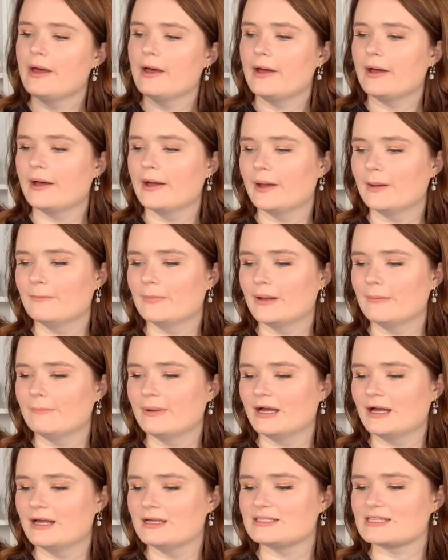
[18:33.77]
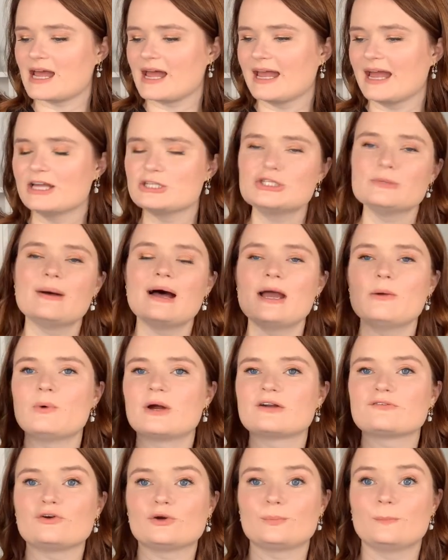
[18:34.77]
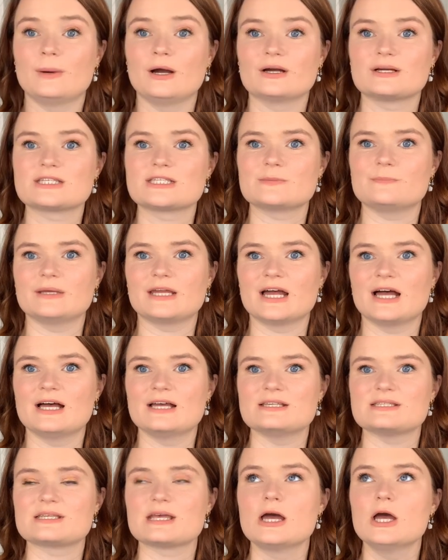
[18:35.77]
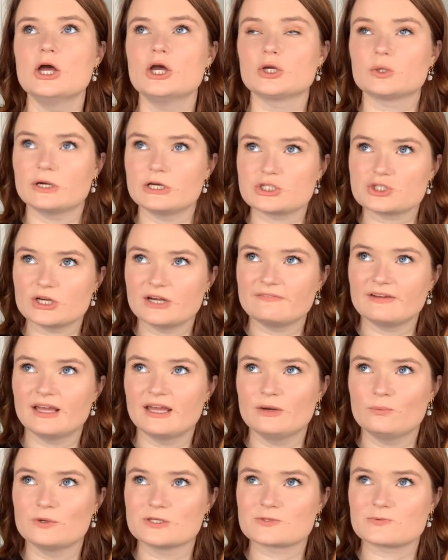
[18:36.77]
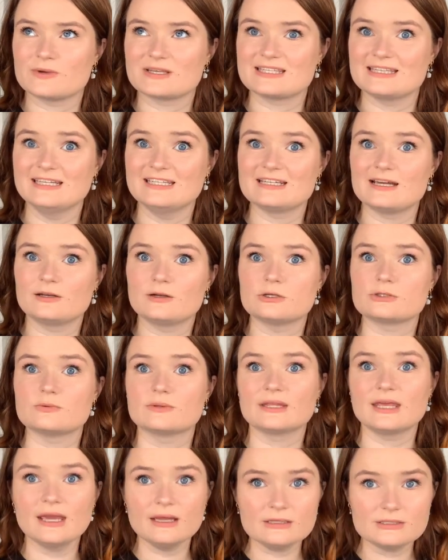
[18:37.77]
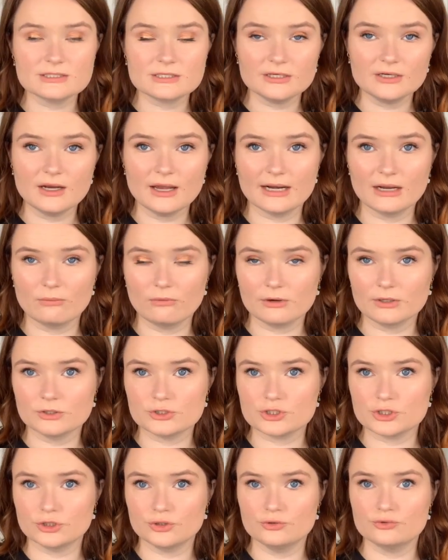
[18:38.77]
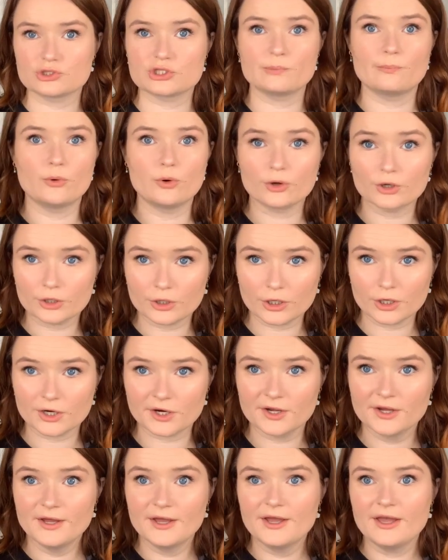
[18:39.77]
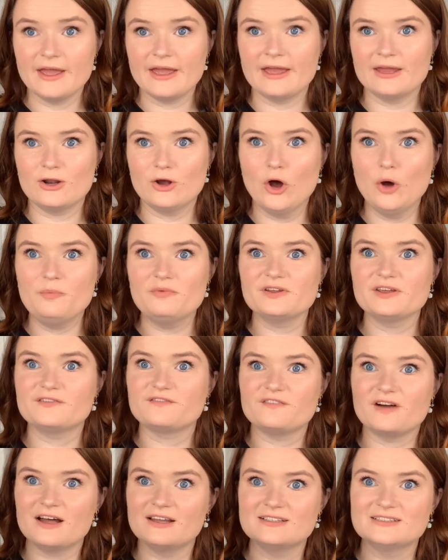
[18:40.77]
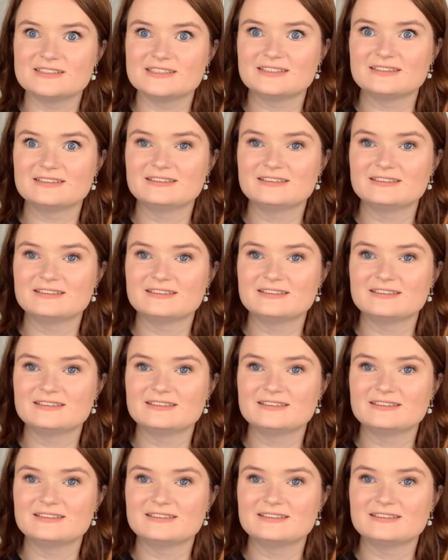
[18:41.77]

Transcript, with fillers: Um, but I had to buy one of her books because Grace Draven was recently diagnosed with cancer and I wanted to support her and hopefully fund